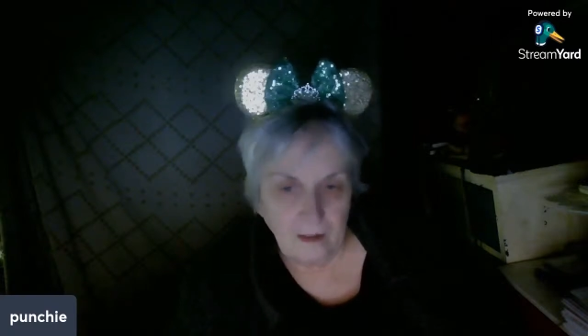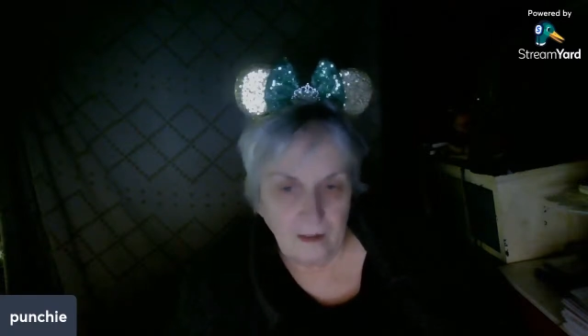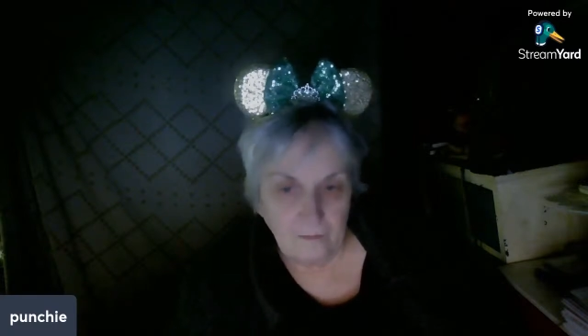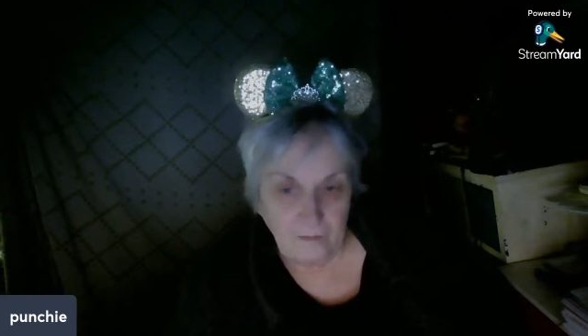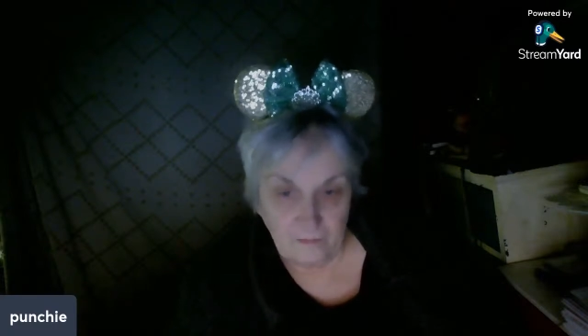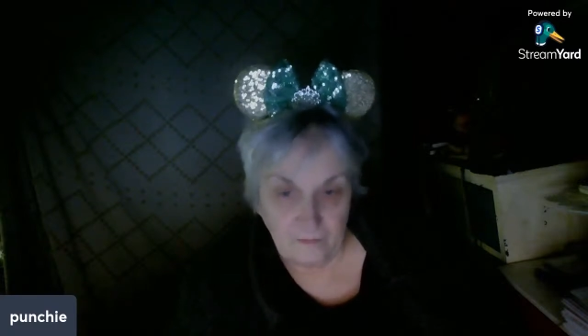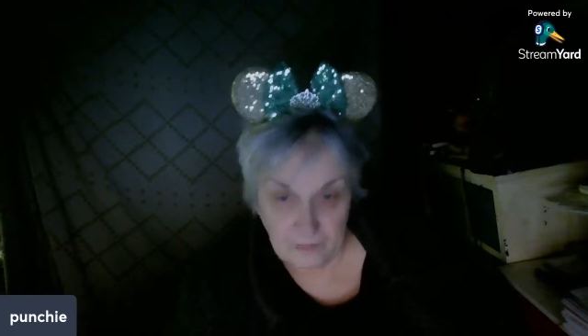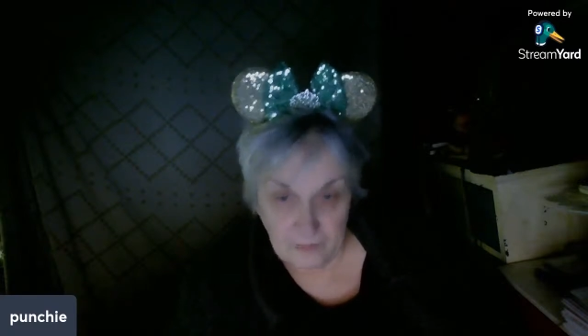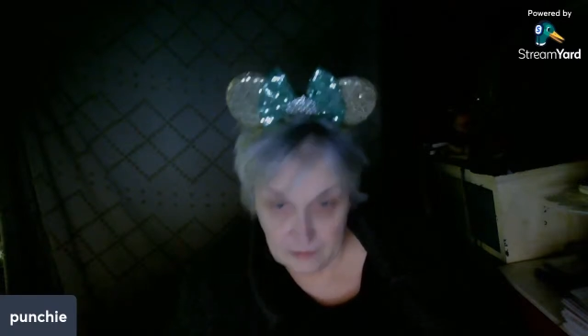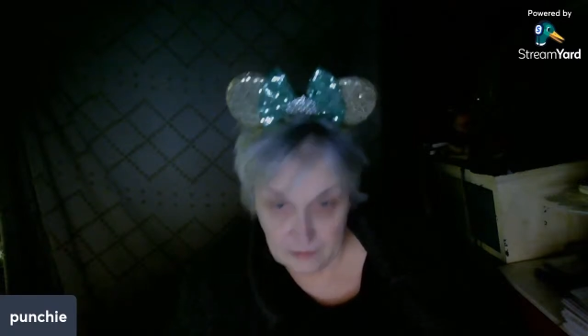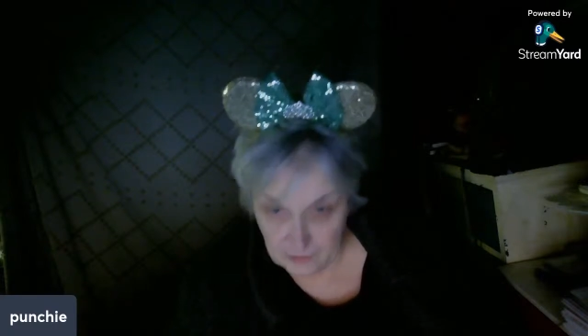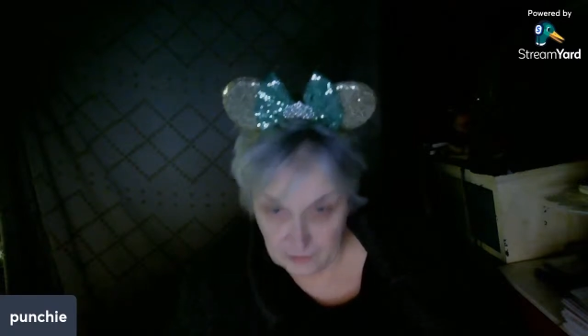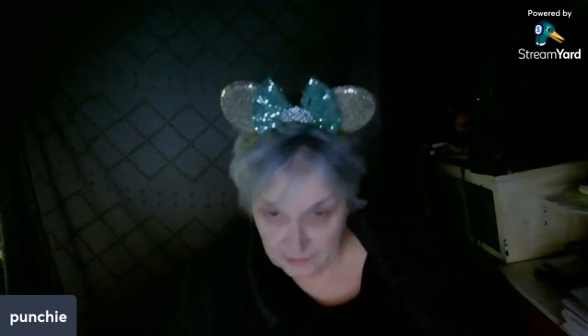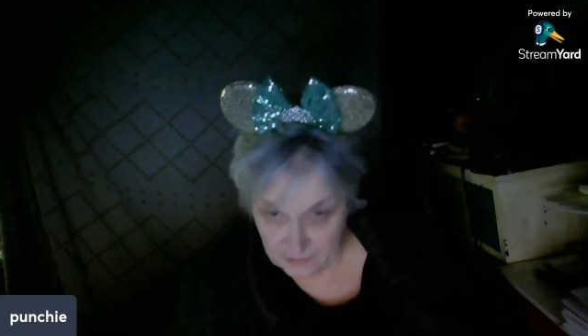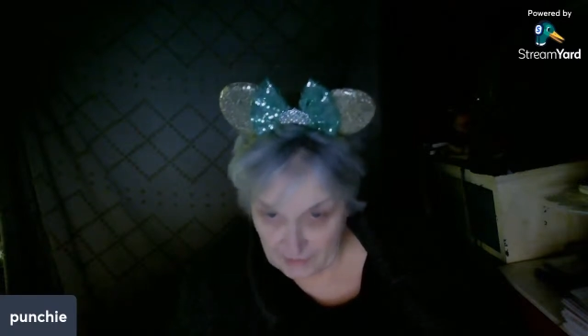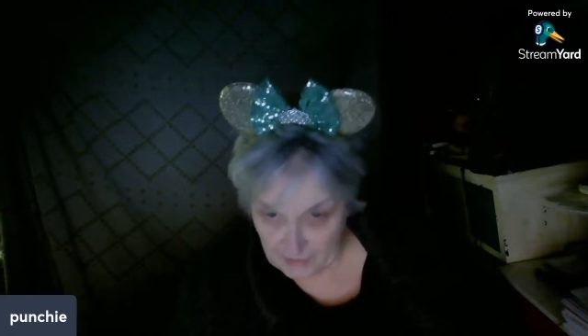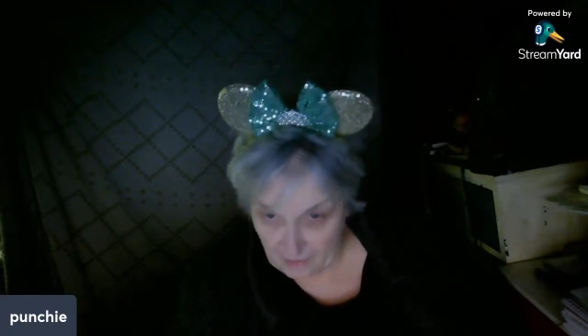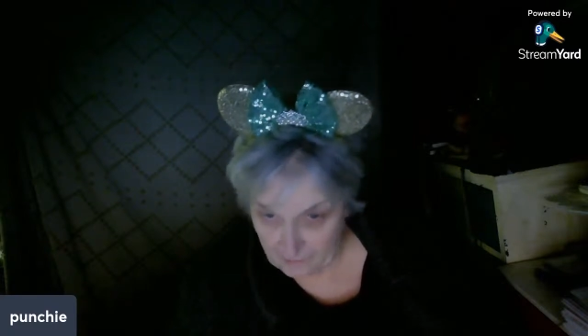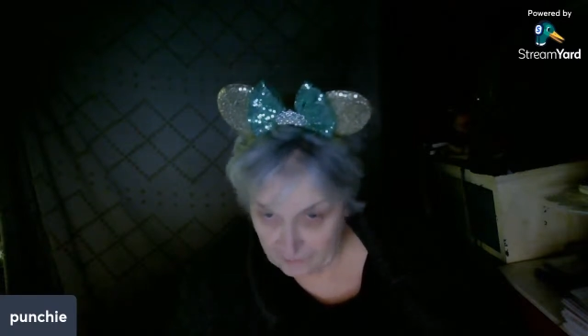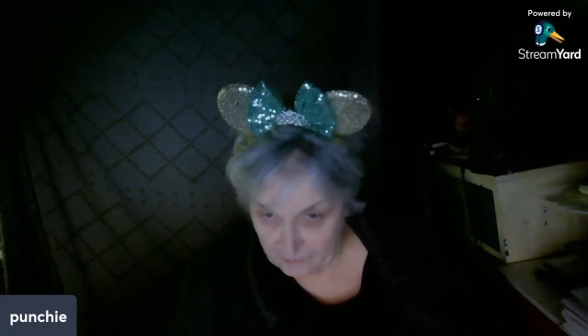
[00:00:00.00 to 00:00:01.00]
above the little
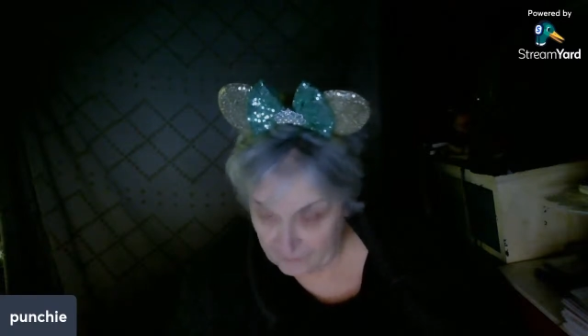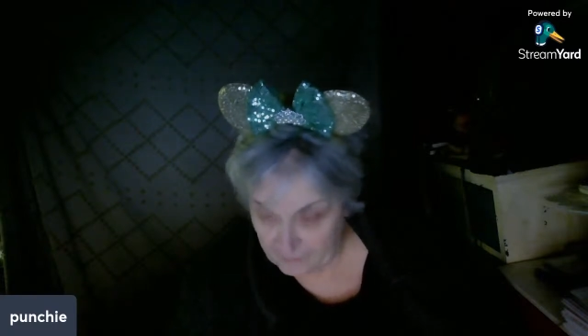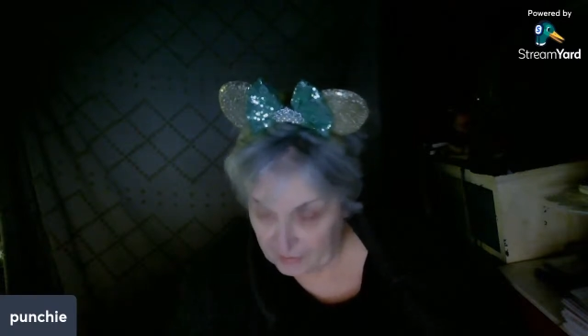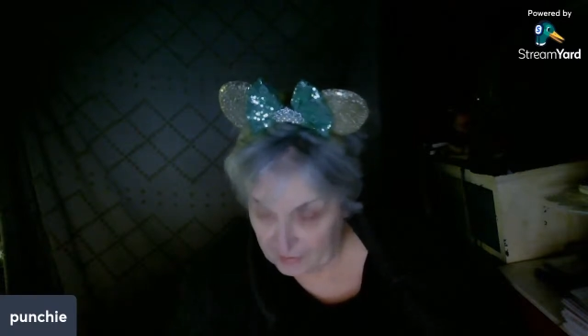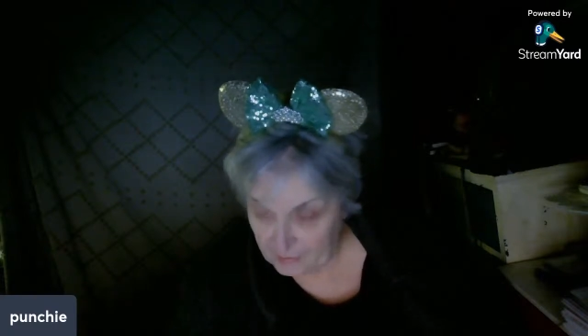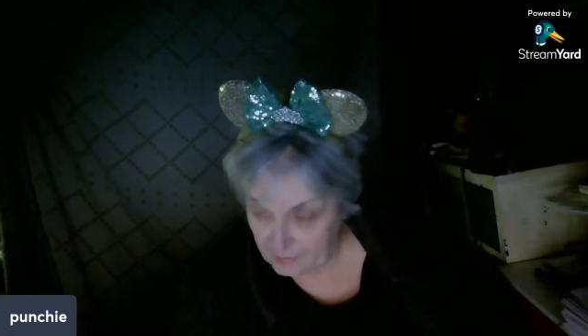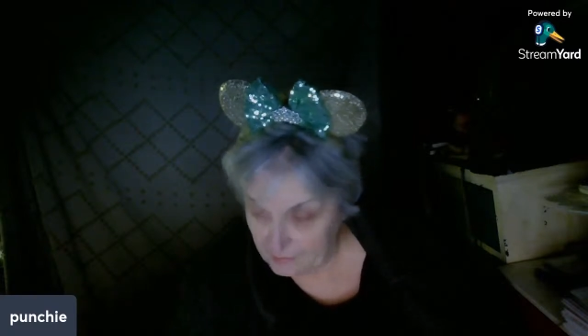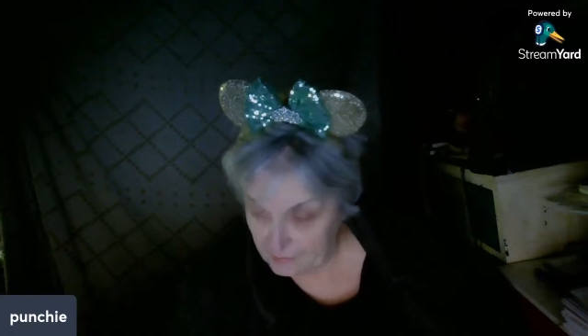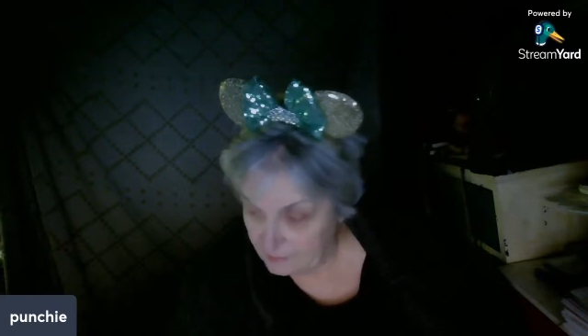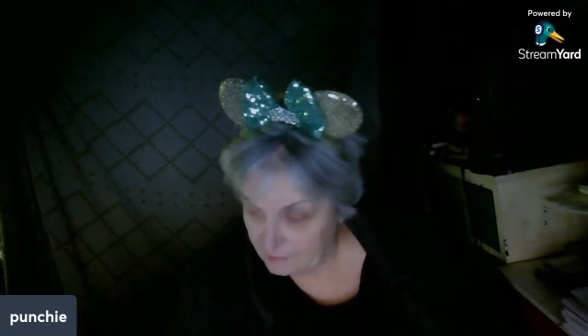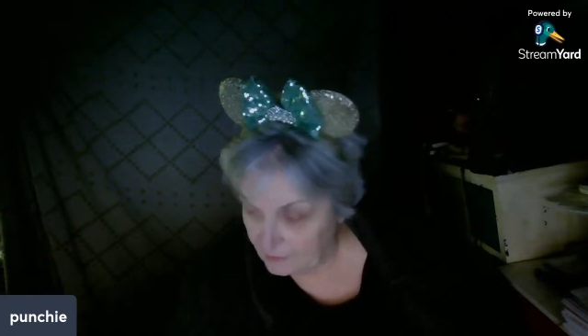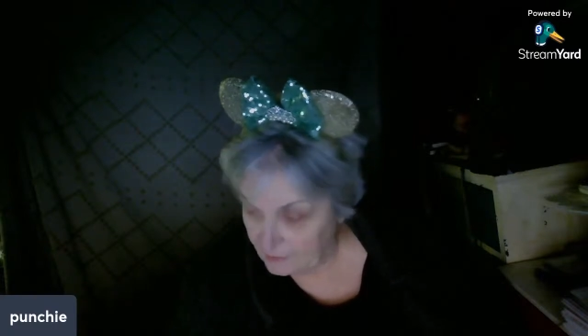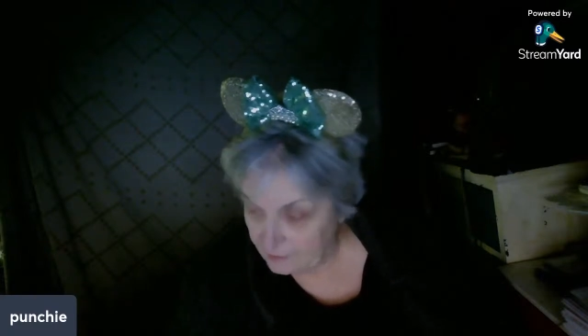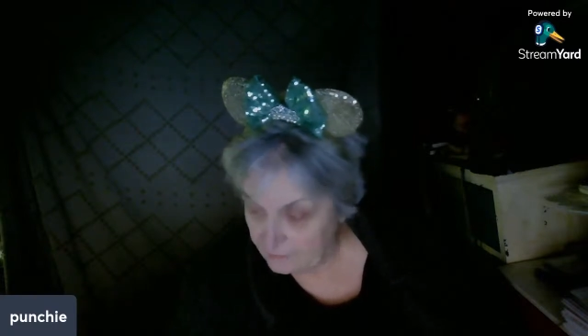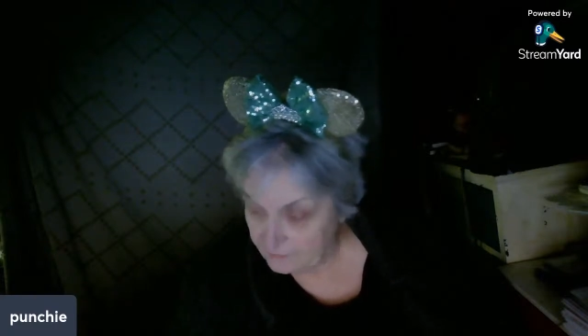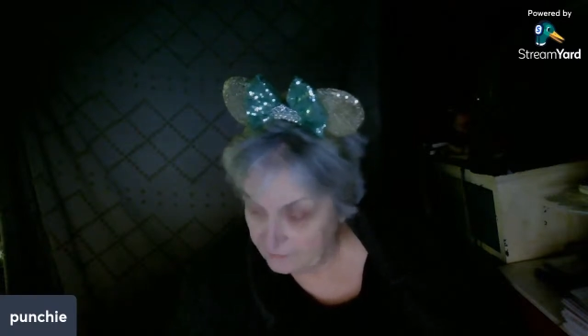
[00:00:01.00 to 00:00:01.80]
town of Rainier along the